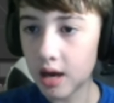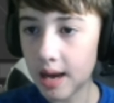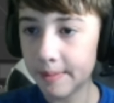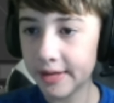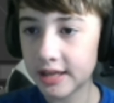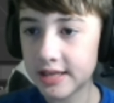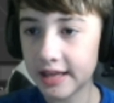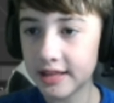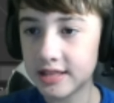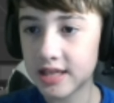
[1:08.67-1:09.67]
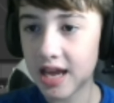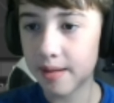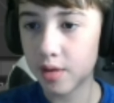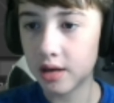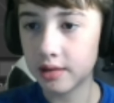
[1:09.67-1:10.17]
We can take these
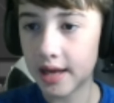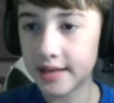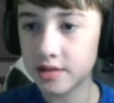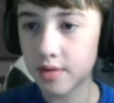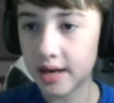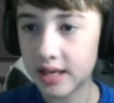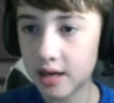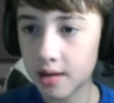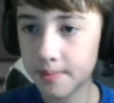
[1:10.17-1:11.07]
camera and lights right here.